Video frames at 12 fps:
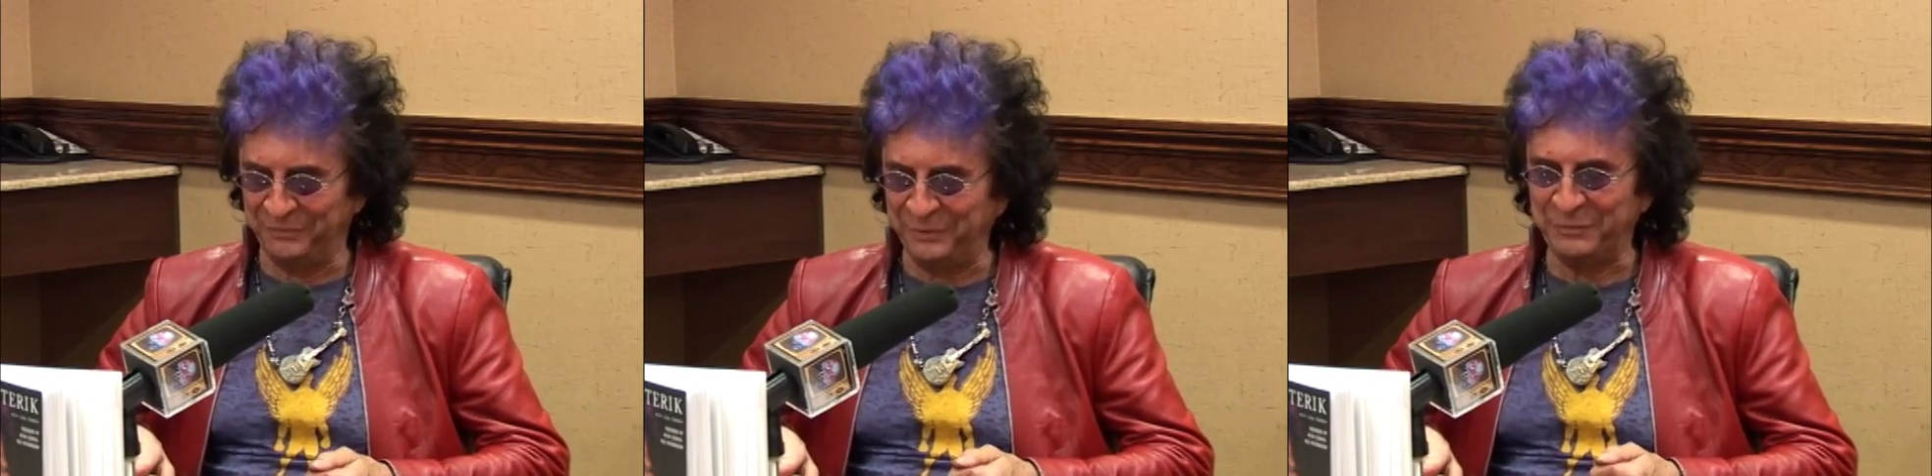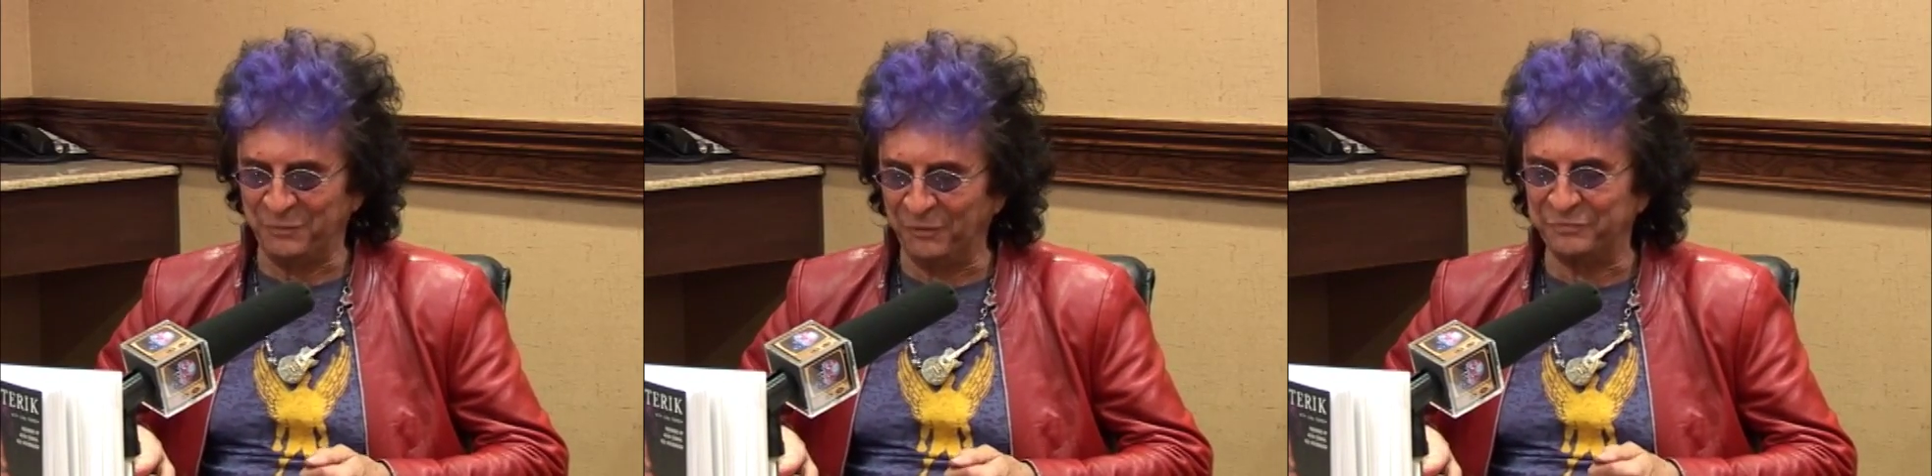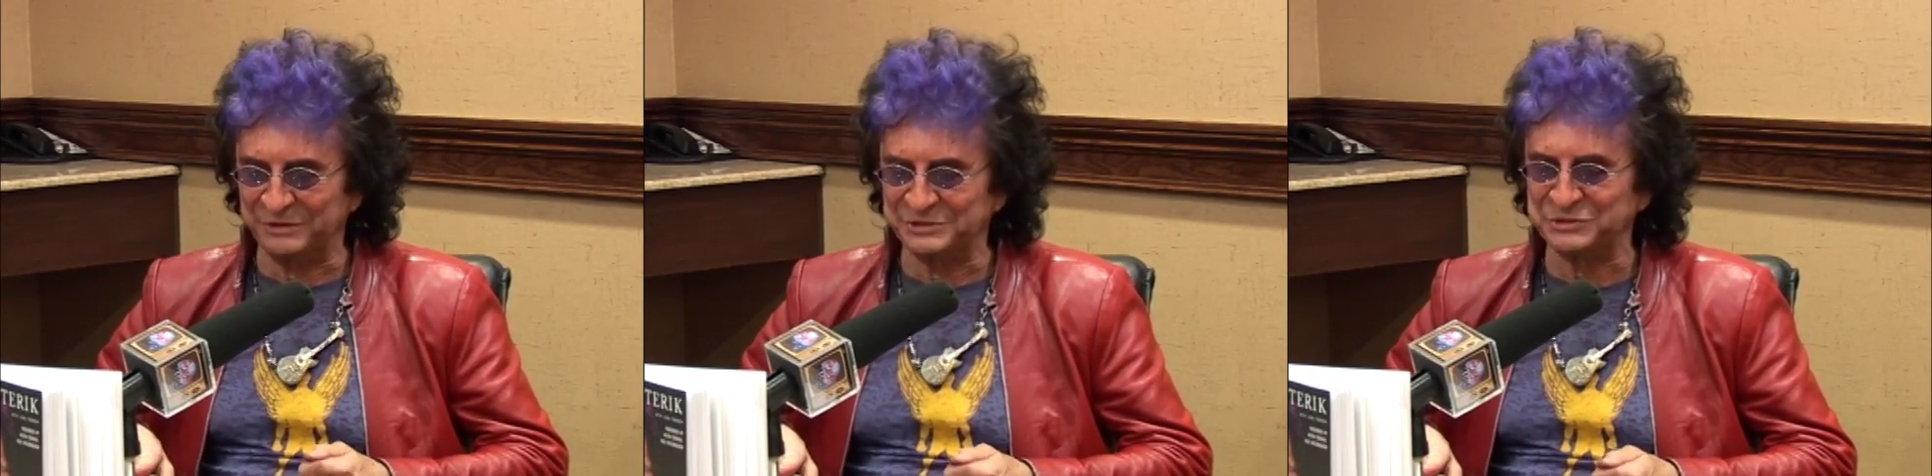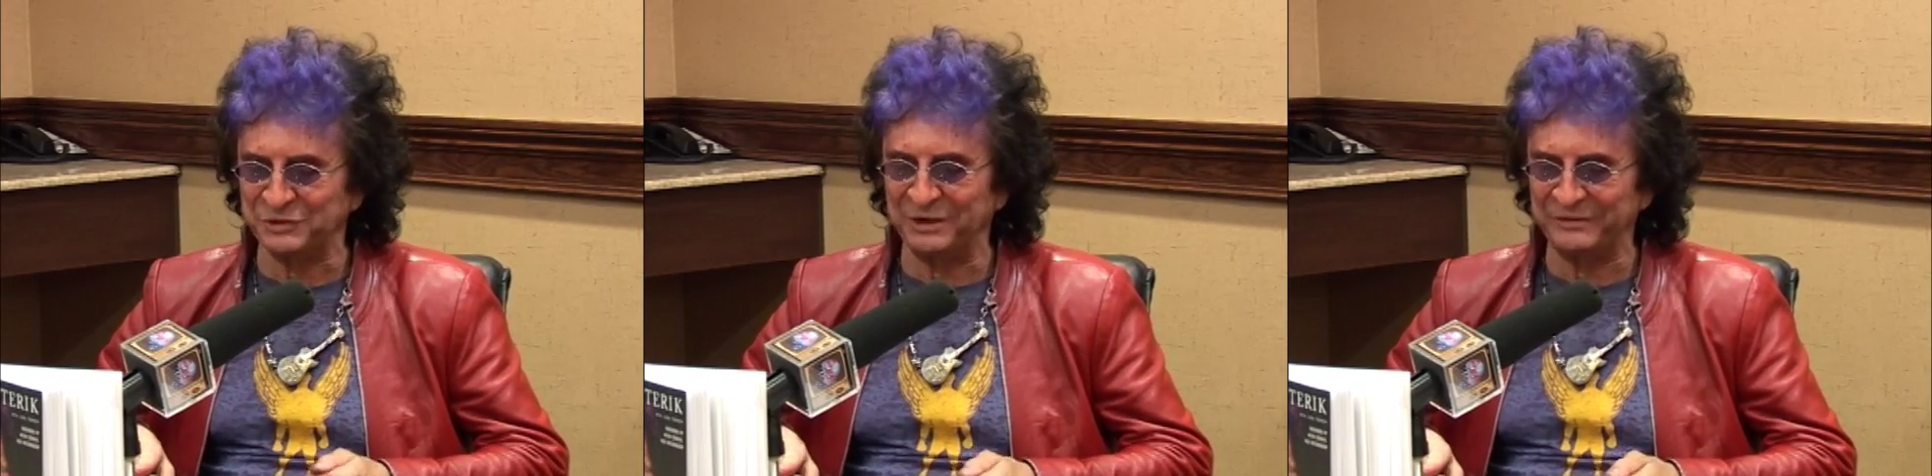we wrote the
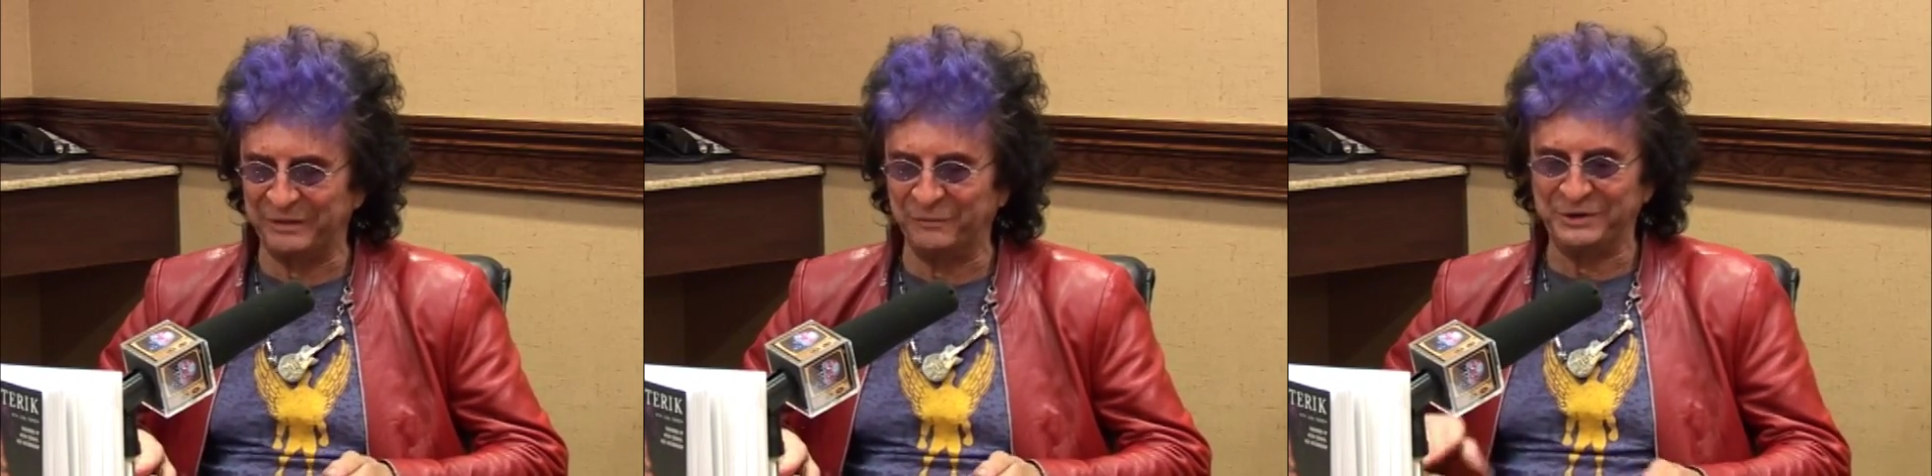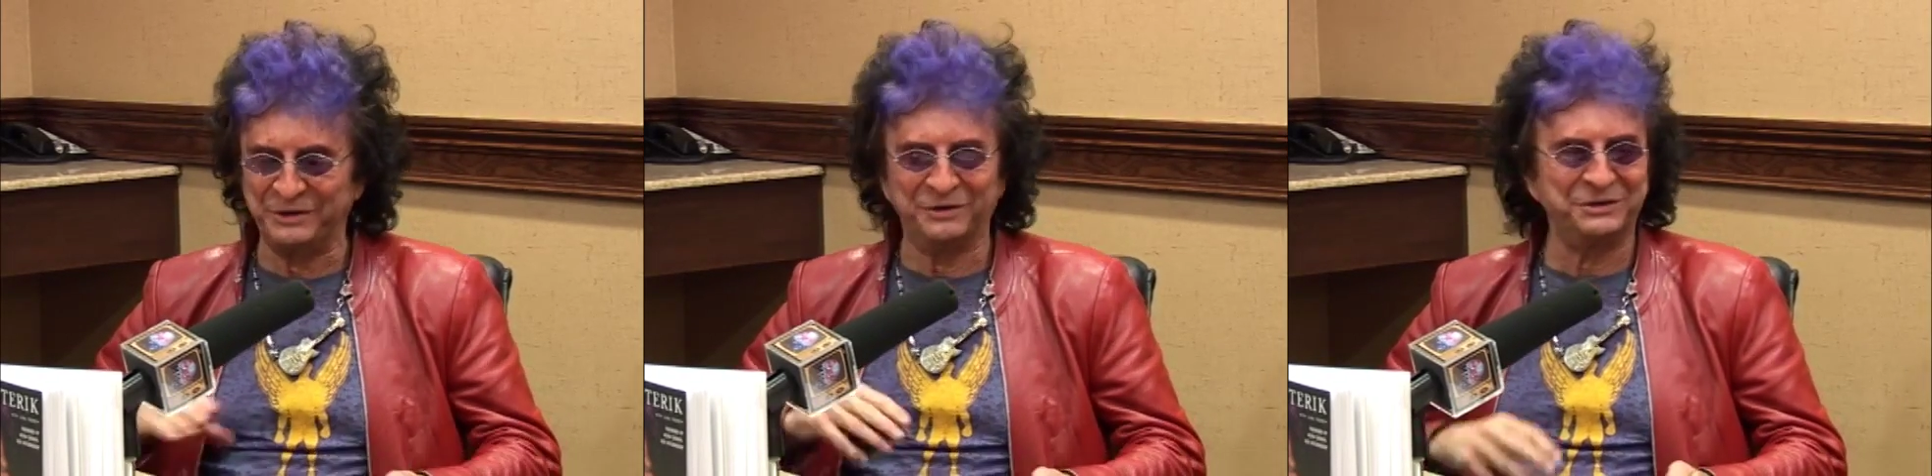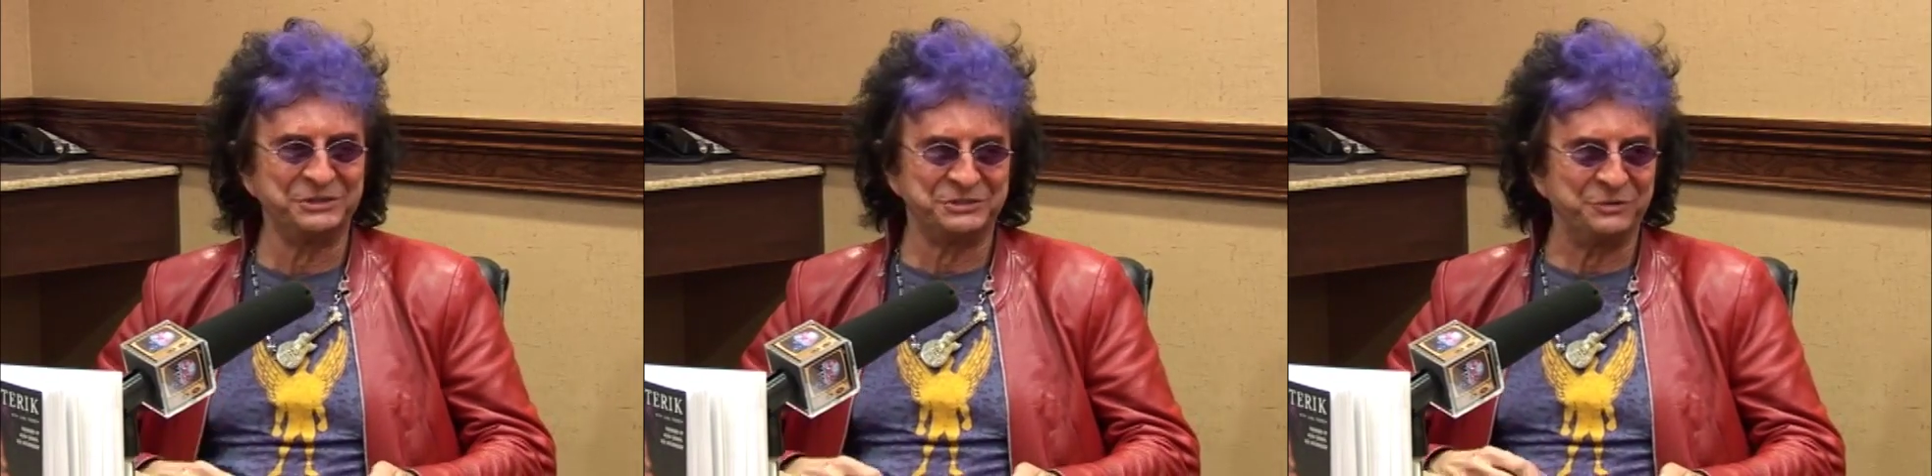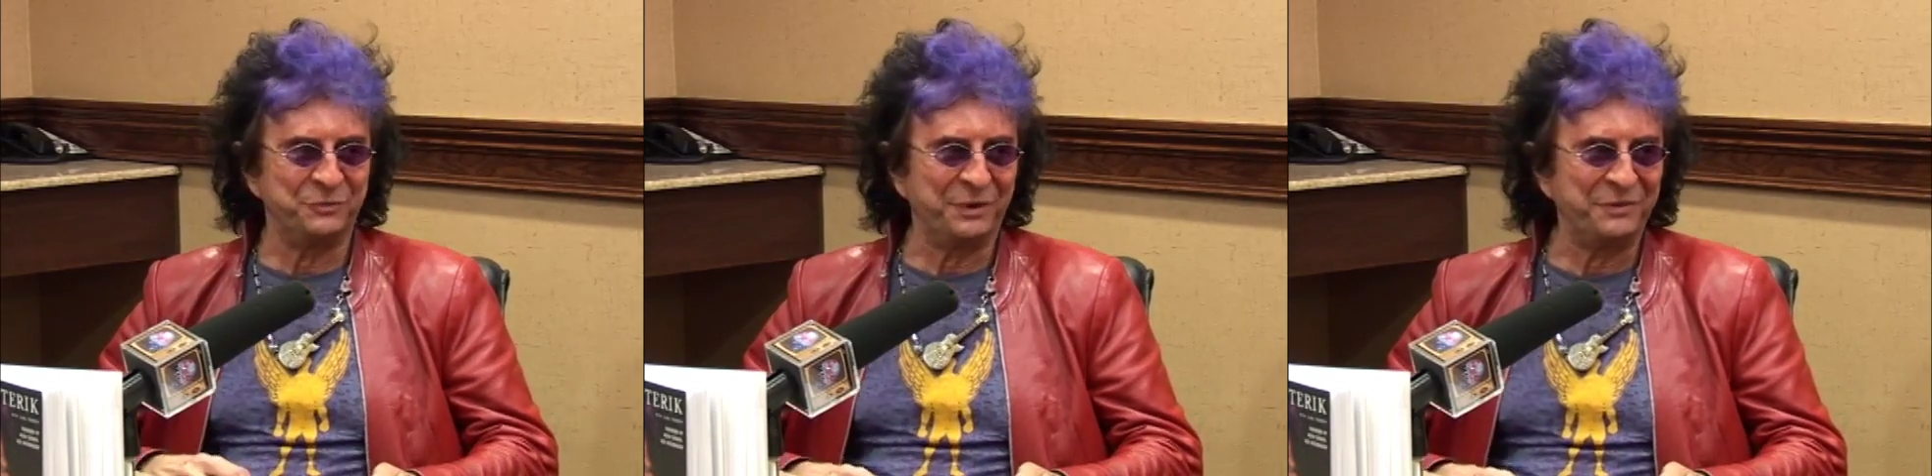song that we
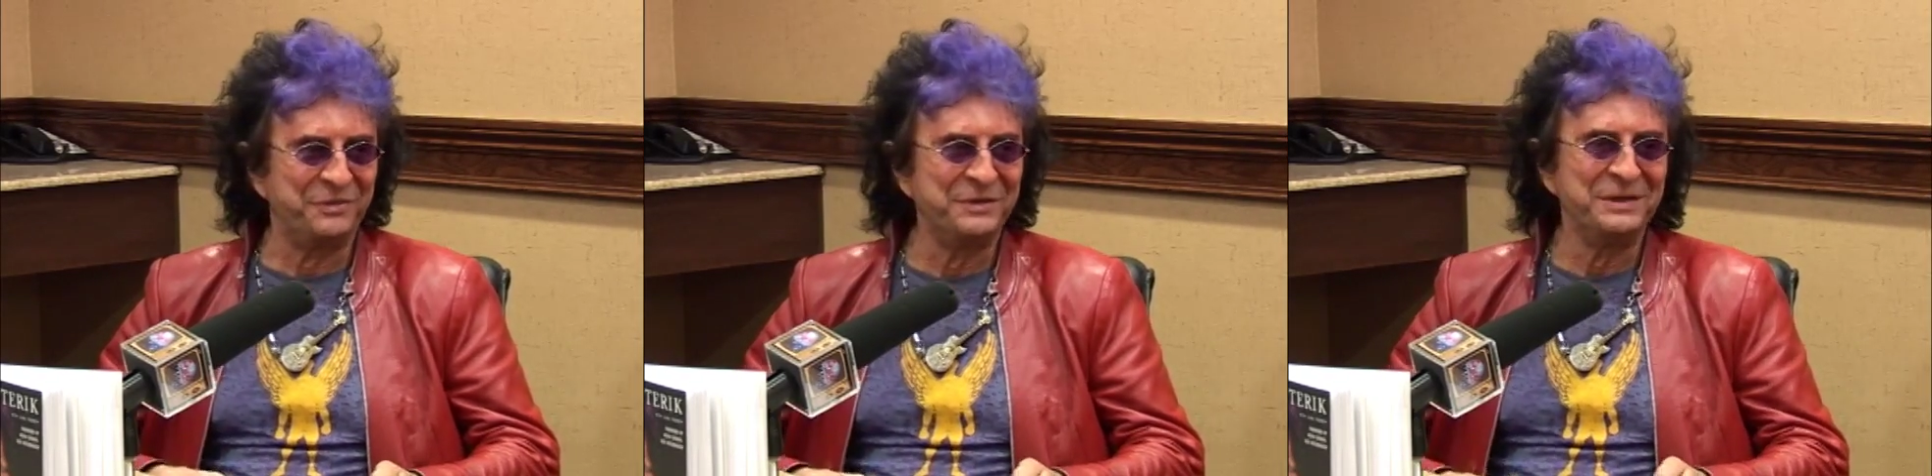auditioned with.